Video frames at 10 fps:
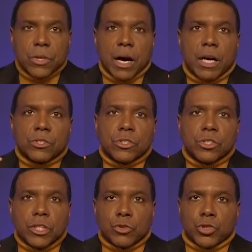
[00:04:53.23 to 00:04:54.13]

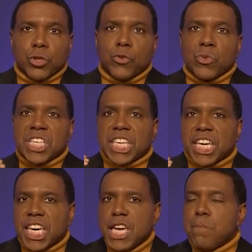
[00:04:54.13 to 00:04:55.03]
"Little children,
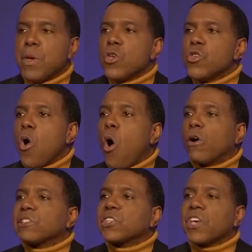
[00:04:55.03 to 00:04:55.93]
keep
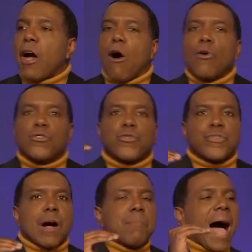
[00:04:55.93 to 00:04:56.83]
yourselves
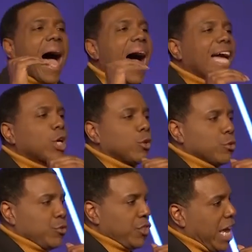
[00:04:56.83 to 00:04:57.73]
from
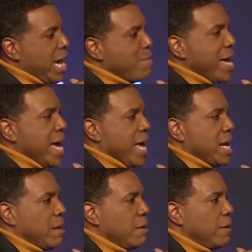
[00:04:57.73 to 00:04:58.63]
idols."
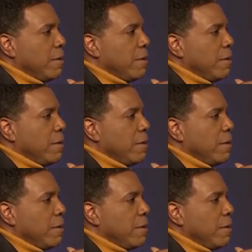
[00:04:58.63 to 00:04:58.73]
Amen.